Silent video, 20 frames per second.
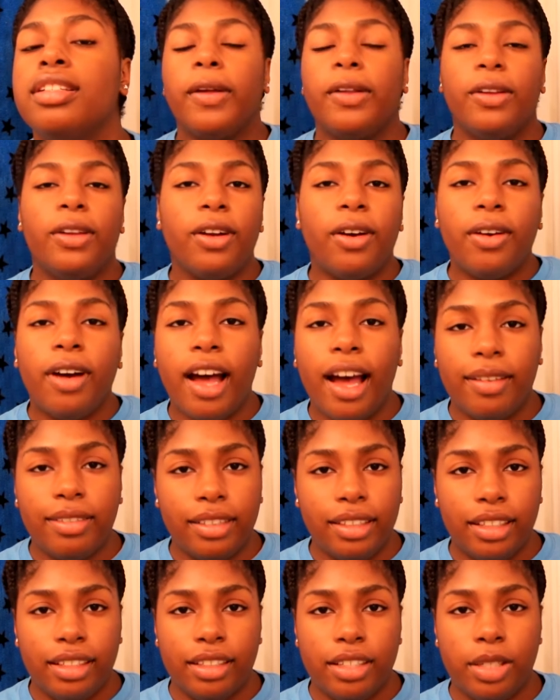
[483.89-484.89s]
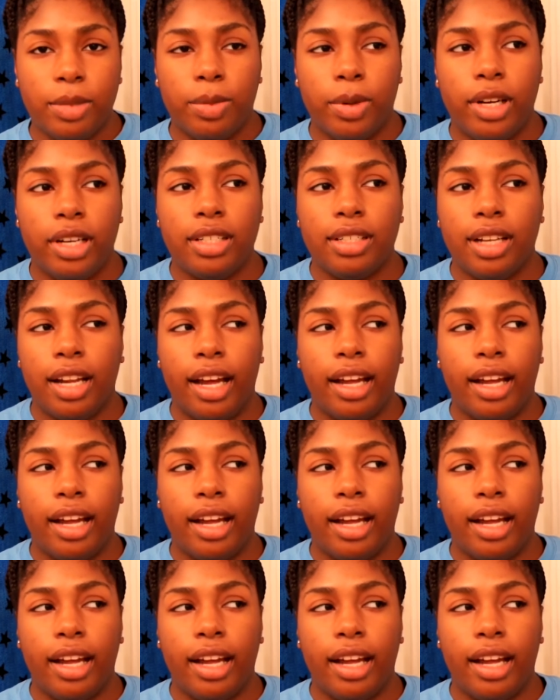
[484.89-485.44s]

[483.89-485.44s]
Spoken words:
You don't have to get this brush.